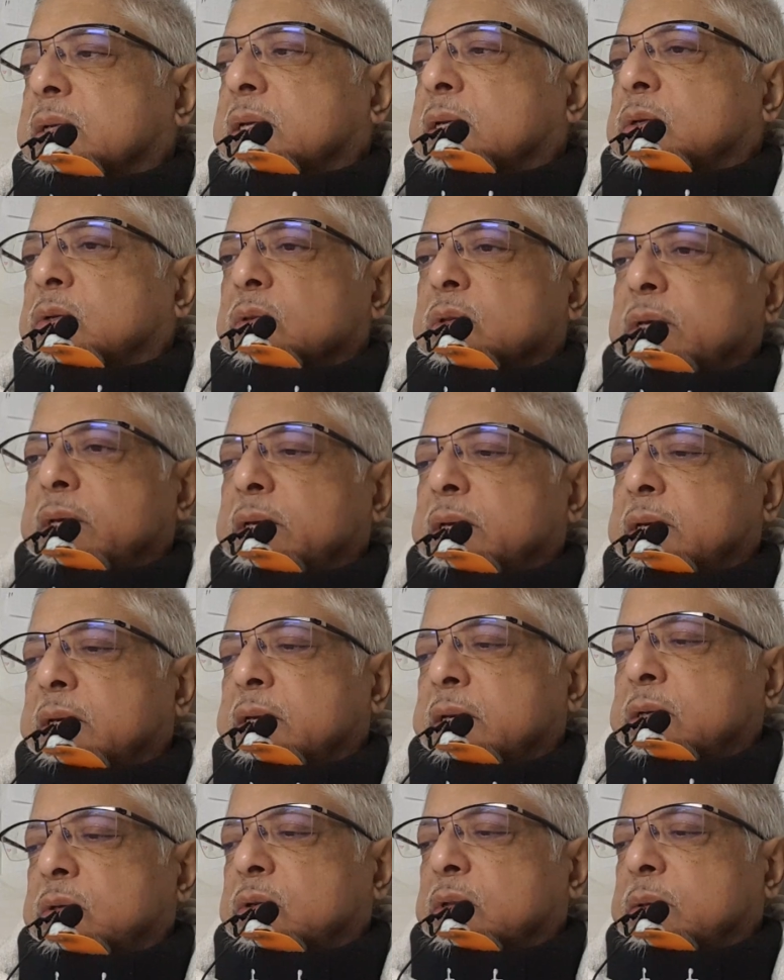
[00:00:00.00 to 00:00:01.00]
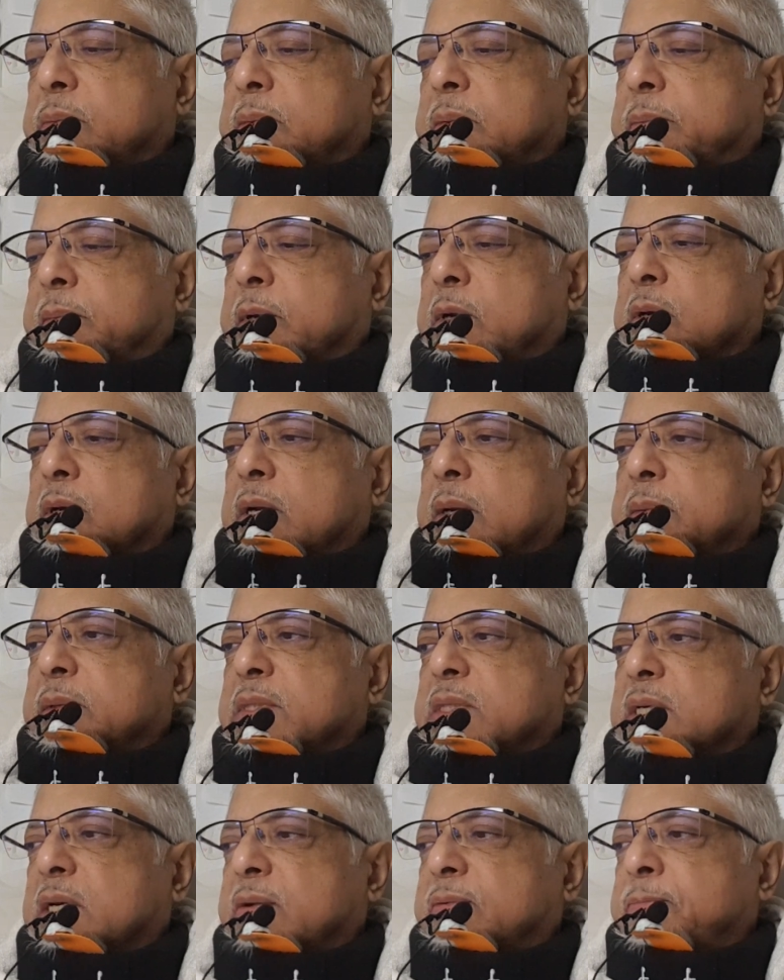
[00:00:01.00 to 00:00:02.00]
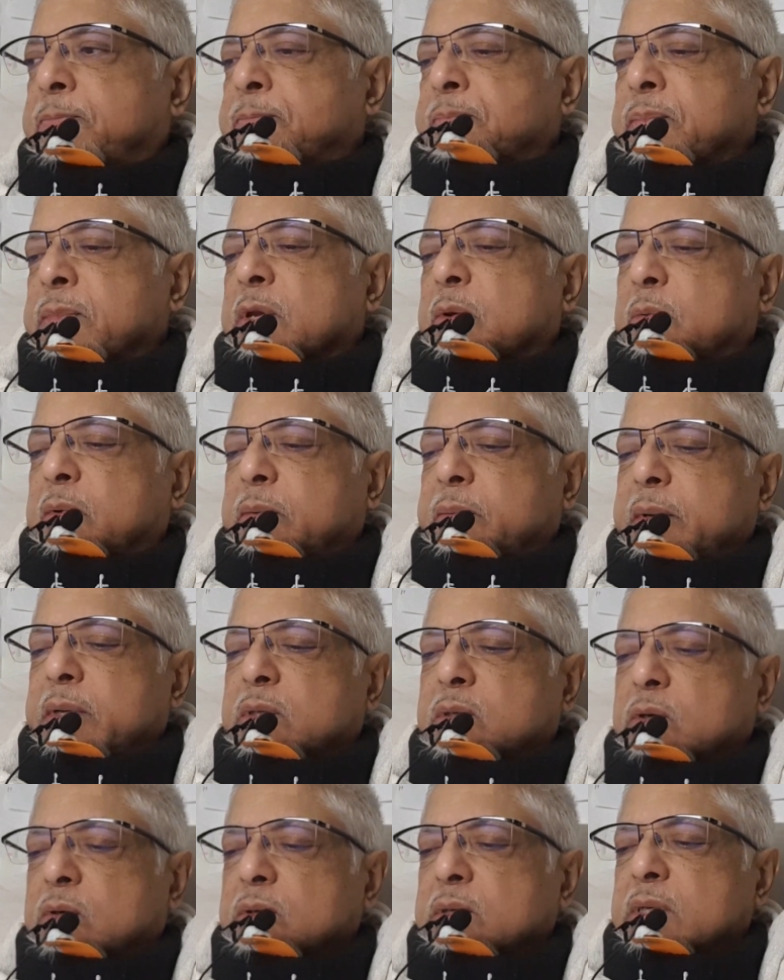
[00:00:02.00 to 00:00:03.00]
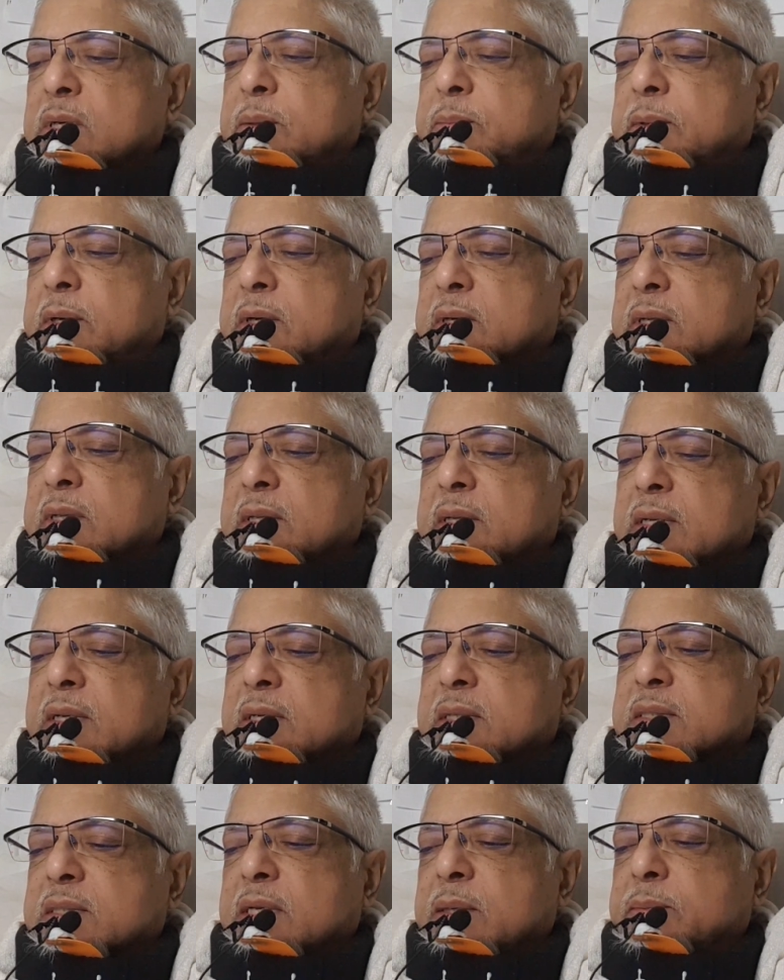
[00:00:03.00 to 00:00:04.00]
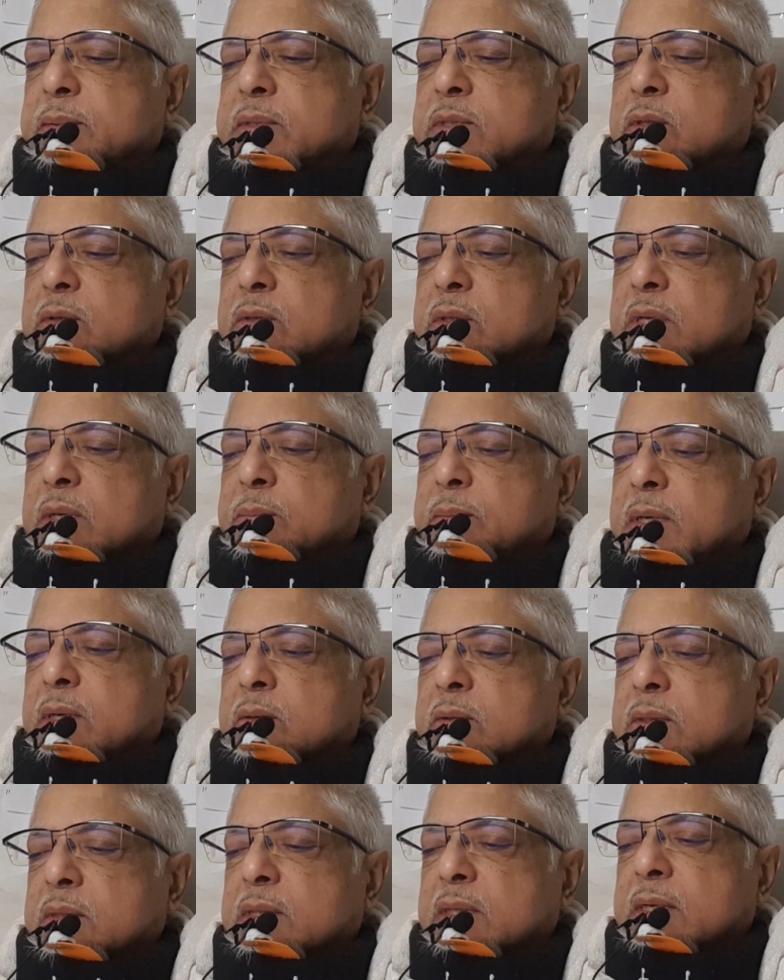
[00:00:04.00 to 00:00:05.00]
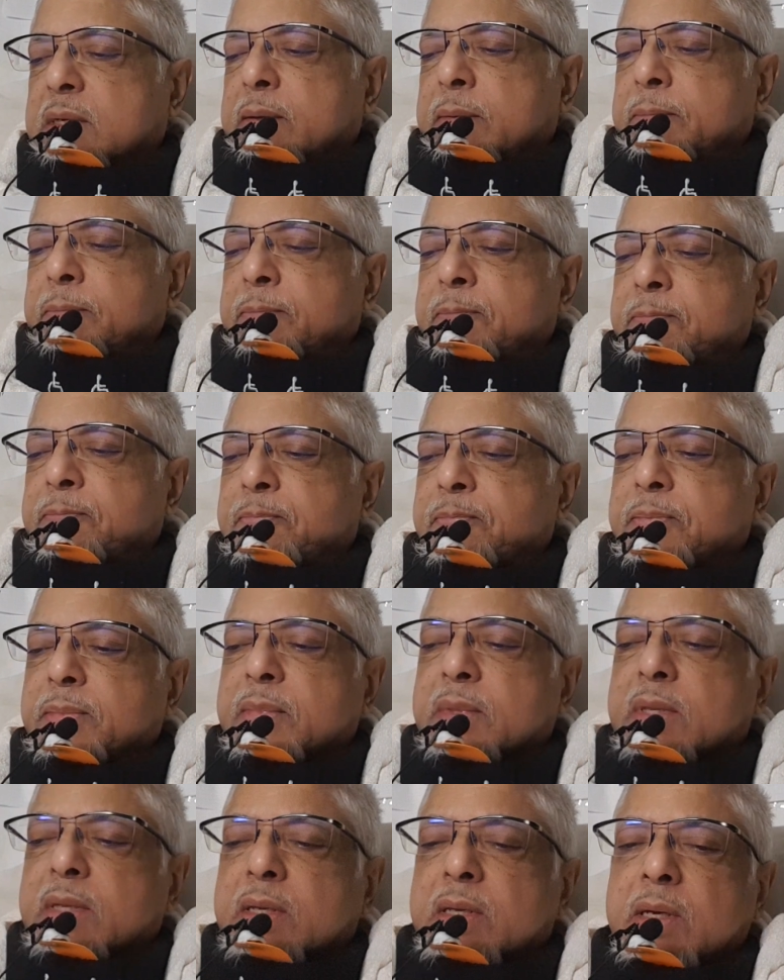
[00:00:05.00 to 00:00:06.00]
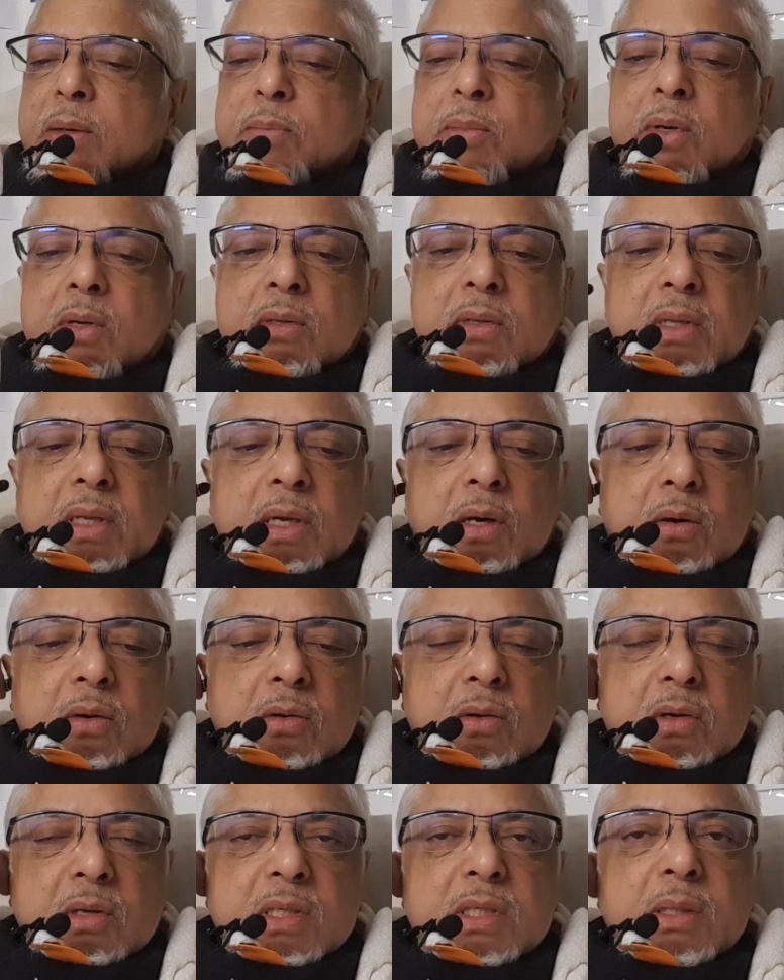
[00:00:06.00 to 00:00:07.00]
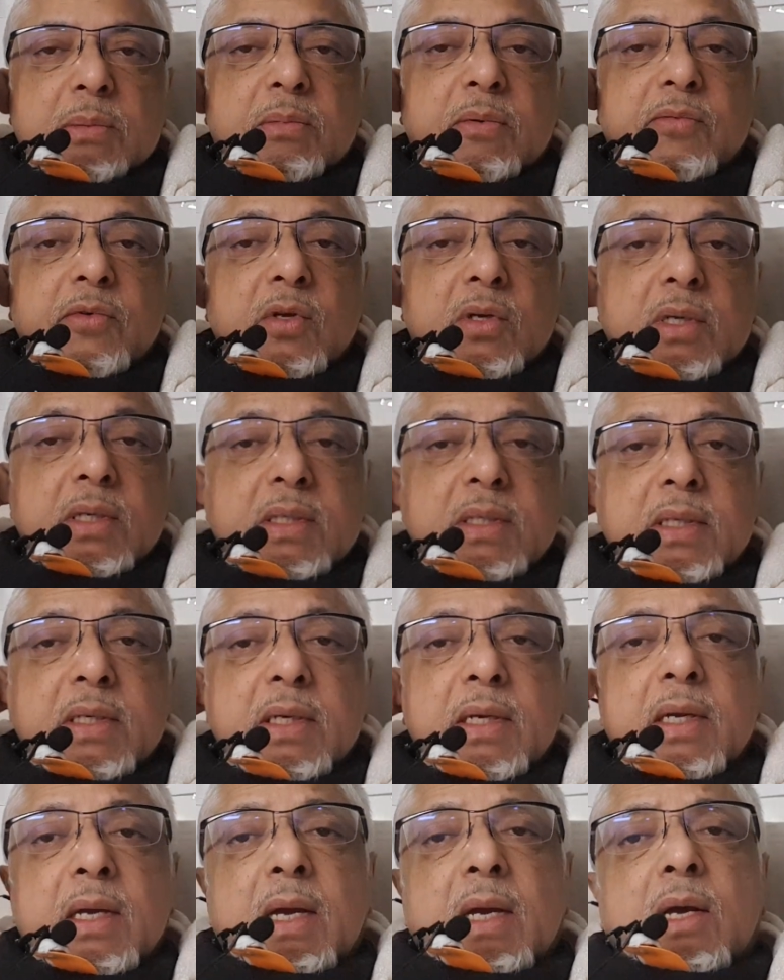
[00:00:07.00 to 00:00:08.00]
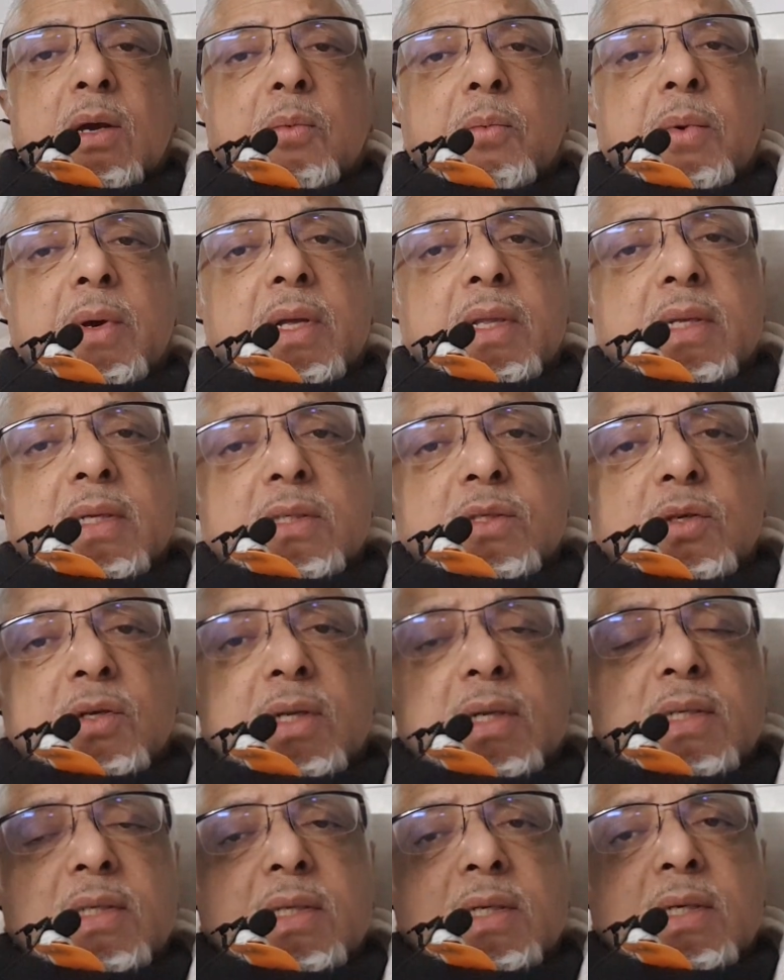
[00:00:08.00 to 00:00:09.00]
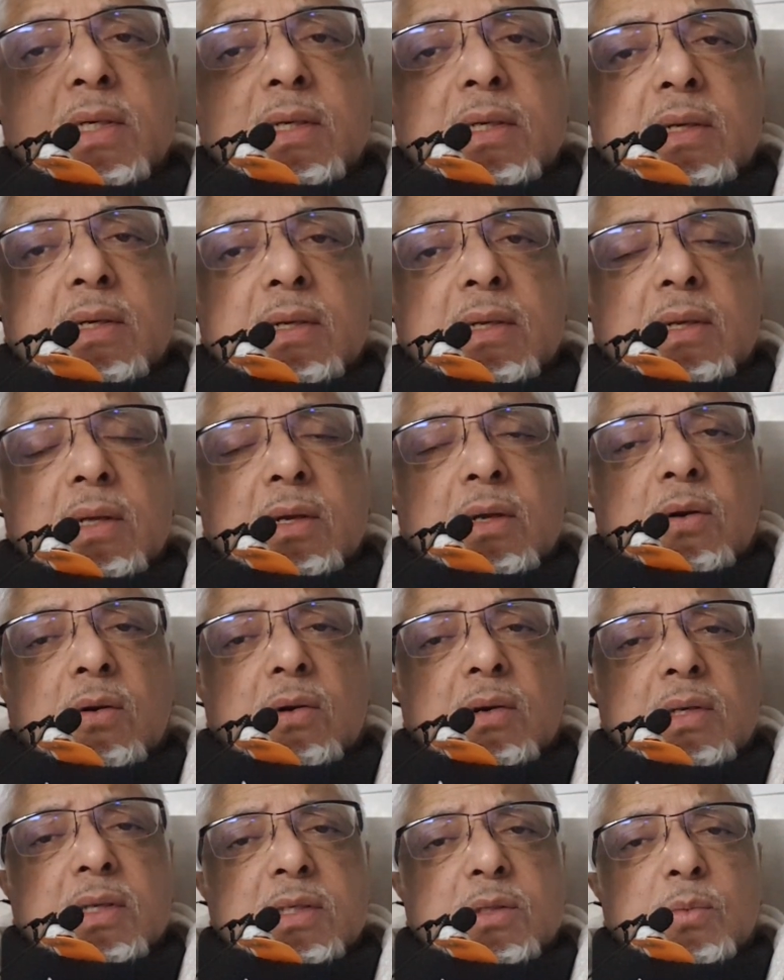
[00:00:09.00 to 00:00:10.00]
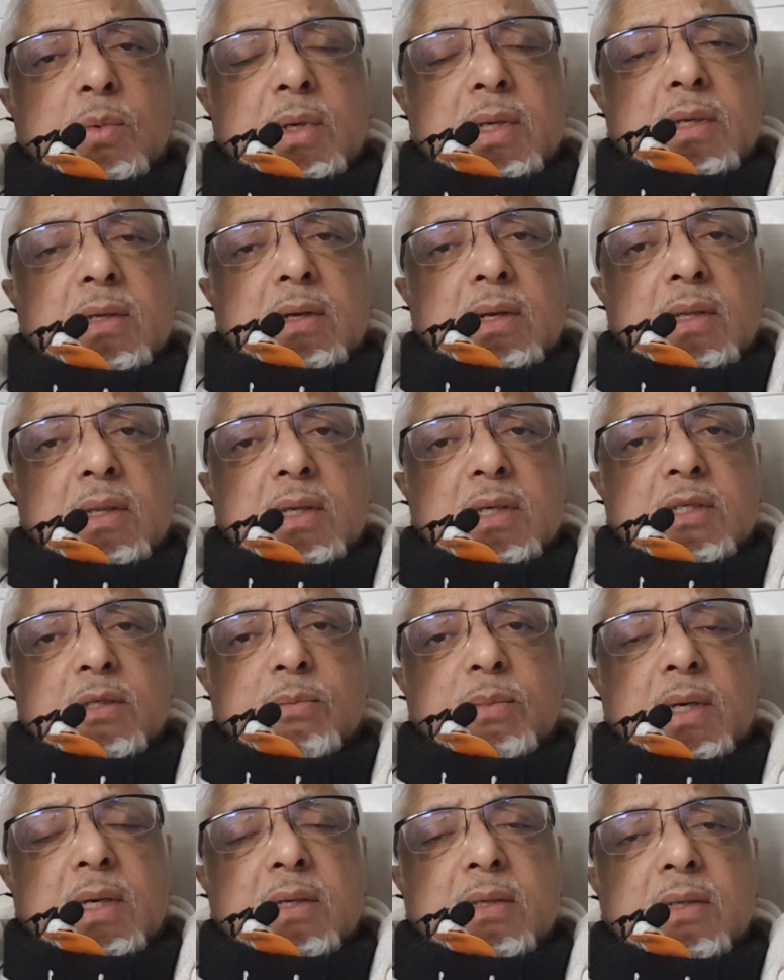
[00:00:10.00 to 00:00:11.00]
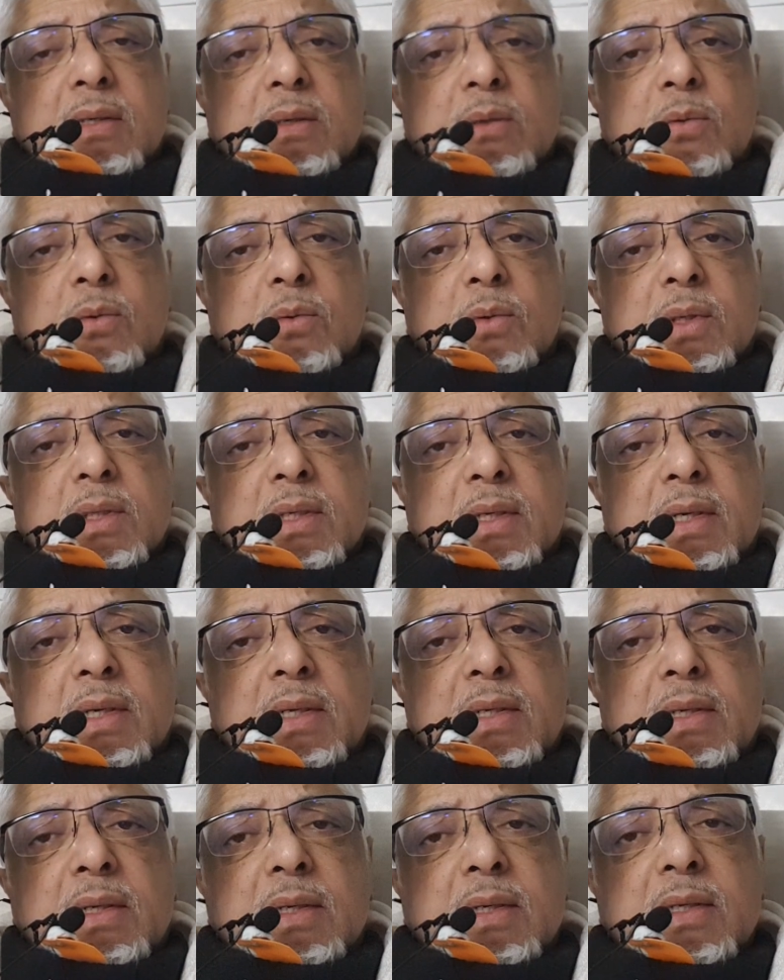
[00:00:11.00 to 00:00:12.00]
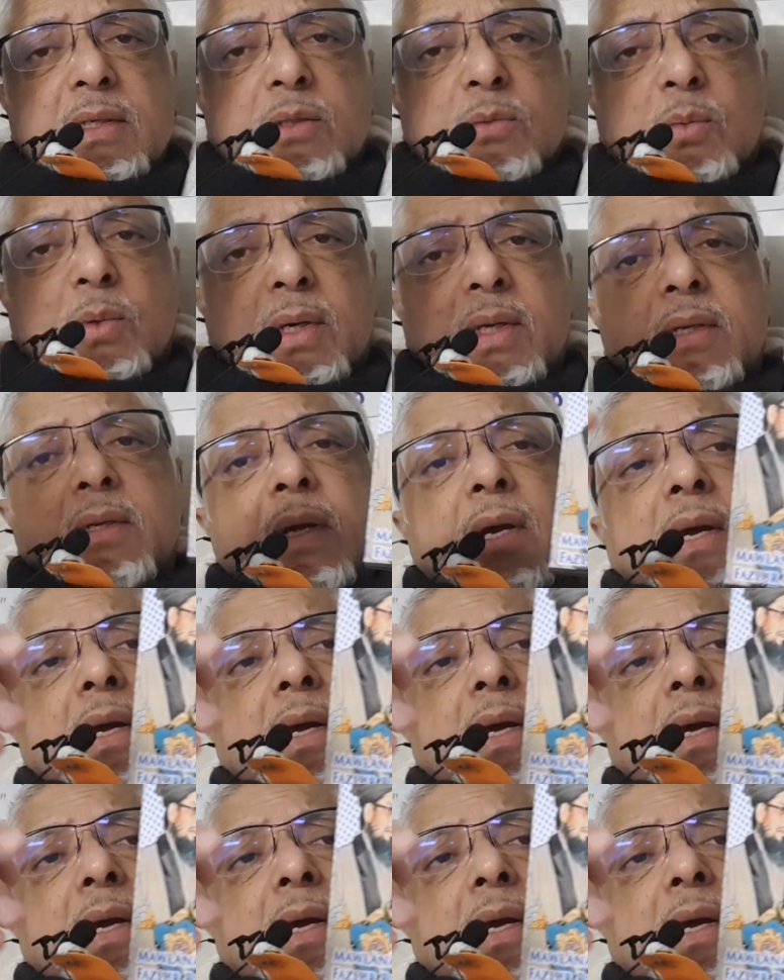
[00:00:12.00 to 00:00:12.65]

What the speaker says: into the program itself. We've been talking about in the last episode about the whole concept of unity, where there's unity. God is one, Allah subhanahu wa ta'ala is one,